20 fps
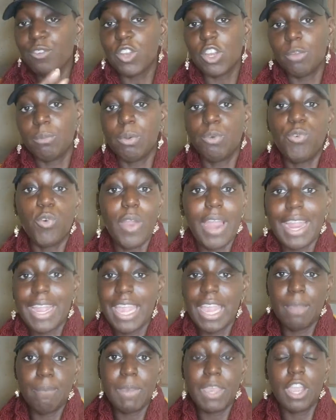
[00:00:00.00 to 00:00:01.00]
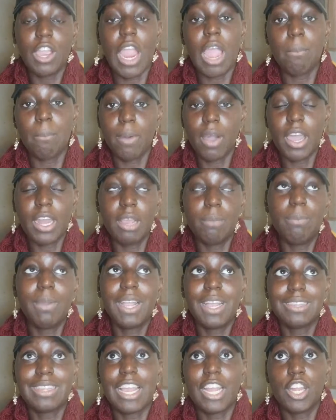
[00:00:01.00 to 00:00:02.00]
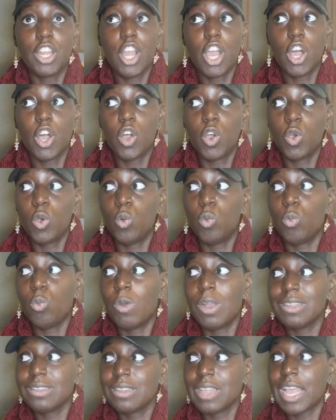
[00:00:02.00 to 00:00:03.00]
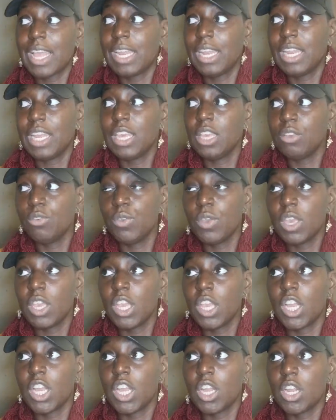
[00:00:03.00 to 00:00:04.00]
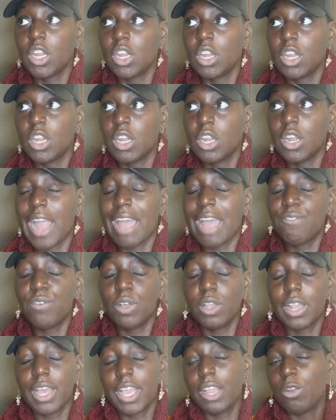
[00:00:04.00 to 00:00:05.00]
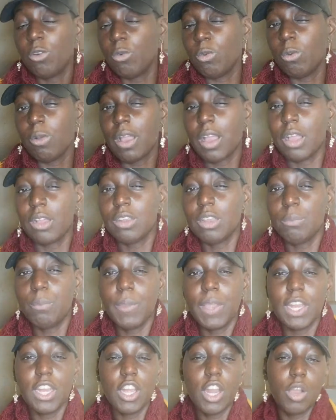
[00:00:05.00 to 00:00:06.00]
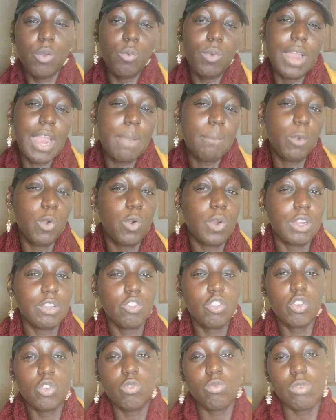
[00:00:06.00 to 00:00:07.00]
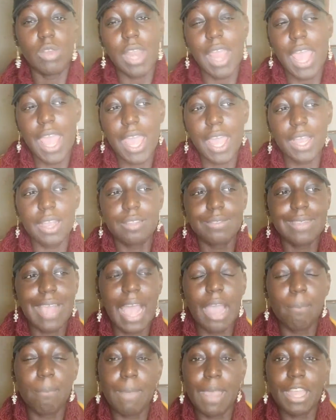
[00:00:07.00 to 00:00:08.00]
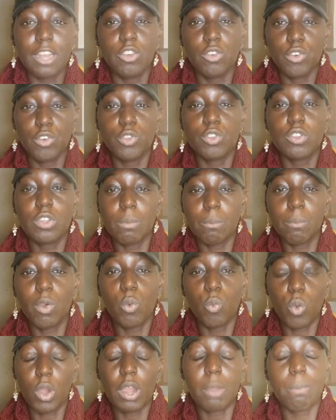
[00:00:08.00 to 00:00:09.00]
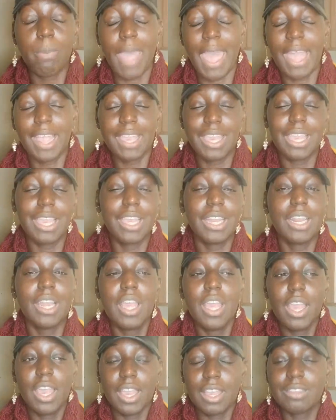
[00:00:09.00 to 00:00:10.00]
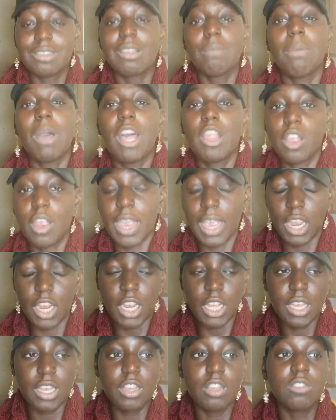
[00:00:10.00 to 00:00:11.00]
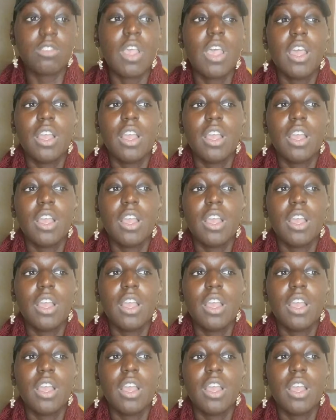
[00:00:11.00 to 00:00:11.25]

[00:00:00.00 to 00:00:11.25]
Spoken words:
Before I came here, I bought it because I know once I leave here, I feel like depending on where I'm going to next, I may do some more work packing in some other areas,